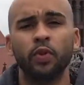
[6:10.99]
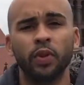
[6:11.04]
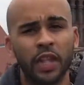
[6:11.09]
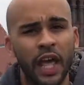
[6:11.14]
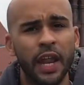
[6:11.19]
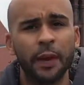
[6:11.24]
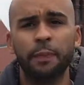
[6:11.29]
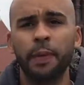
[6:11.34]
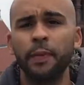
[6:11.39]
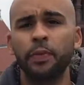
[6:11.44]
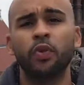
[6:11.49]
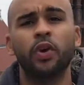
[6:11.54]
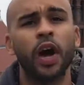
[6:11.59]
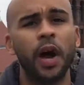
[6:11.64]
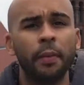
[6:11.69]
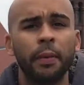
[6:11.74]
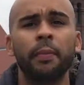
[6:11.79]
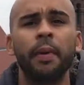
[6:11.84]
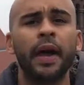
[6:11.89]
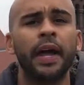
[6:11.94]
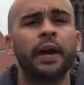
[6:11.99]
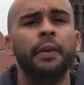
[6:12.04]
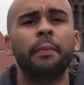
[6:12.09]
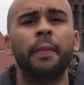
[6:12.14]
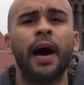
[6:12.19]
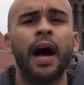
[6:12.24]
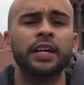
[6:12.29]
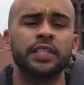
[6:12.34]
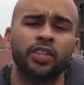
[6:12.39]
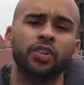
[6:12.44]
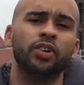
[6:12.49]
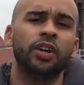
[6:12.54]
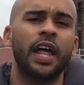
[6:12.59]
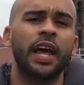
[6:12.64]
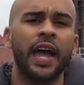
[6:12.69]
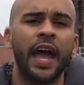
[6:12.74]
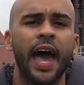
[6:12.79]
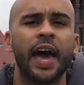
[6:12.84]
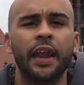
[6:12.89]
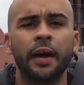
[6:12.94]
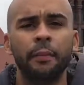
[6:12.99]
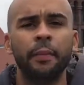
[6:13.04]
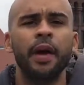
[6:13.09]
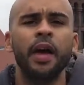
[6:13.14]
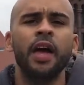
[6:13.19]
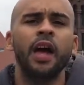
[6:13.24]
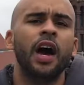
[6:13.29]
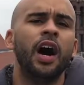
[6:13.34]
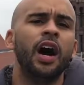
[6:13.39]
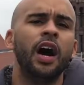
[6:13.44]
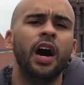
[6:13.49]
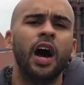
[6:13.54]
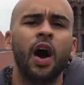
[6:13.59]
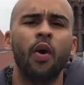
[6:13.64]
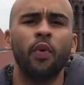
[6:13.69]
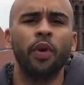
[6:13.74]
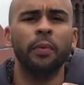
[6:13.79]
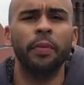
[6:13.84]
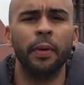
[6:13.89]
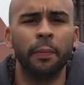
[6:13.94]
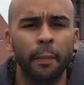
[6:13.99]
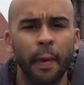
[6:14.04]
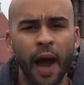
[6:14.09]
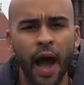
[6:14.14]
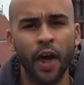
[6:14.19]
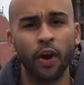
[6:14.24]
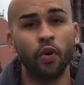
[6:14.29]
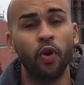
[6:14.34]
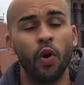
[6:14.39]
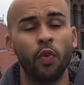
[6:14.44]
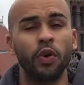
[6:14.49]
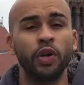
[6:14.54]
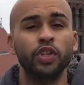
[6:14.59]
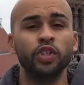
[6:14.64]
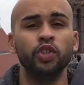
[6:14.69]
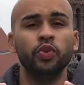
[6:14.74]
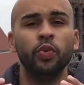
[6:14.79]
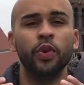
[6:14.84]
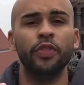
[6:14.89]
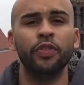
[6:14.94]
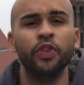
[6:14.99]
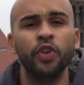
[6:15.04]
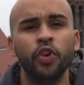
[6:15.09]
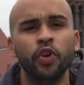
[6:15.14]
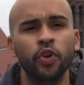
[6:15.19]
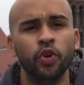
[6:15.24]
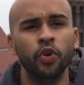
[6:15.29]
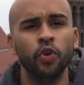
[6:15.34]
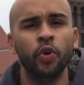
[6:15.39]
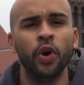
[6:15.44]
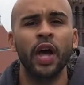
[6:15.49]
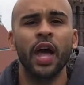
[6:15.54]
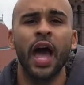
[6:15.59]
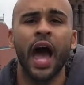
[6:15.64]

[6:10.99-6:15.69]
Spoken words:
A lot of people come in my inbox and they're like, Adam, I want to be a model. I want to shoot with you.